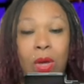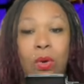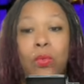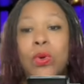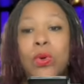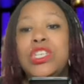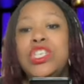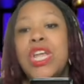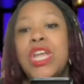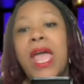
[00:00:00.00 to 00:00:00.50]

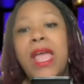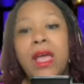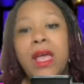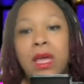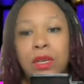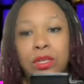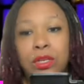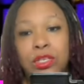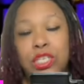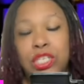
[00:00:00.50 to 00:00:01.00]
which I
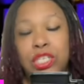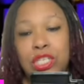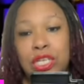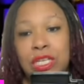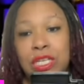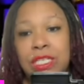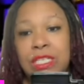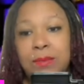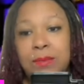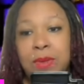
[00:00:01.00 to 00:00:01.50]

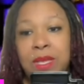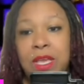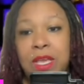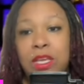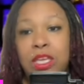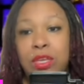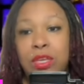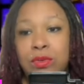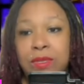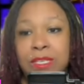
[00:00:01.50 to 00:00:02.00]
understood to be
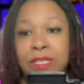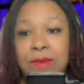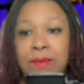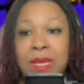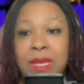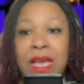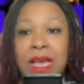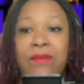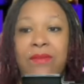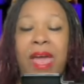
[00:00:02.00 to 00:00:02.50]
accusing
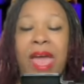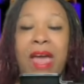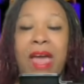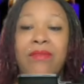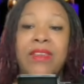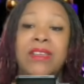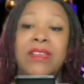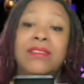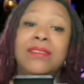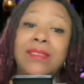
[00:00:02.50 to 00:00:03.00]
me of
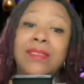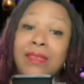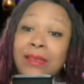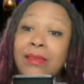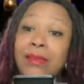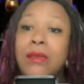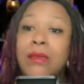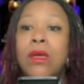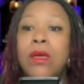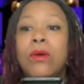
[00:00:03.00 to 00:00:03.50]
having
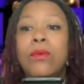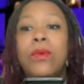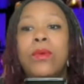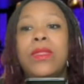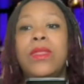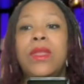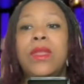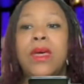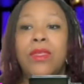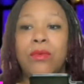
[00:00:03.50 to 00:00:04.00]
sex
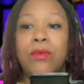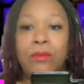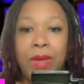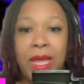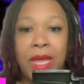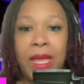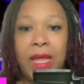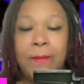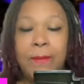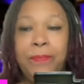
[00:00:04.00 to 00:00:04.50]
with another
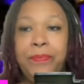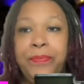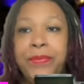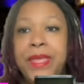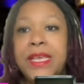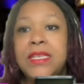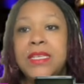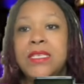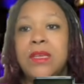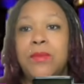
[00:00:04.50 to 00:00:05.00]
man.
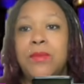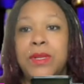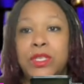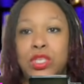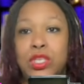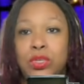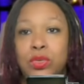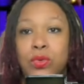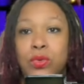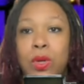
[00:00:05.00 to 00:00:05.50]
Exhibit
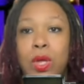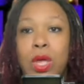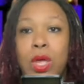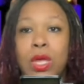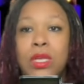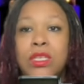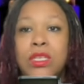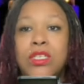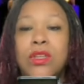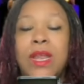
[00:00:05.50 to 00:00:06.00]
2.
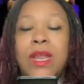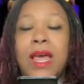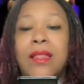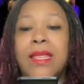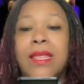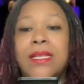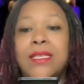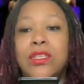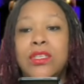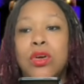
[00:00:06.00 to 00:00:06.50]
So now
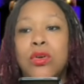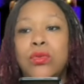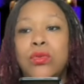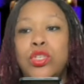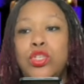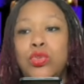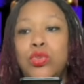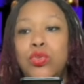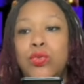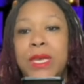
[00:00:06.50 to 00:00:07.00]
let's go
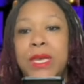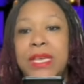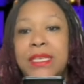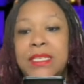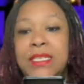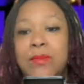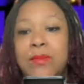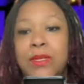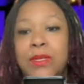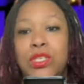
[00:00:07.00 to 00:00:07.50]
to
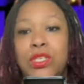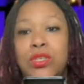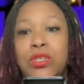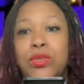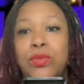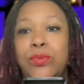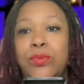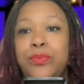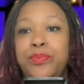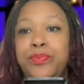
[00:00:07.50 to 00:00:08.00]
Exhibit
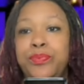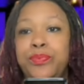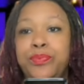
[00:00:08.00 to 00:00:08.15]
2.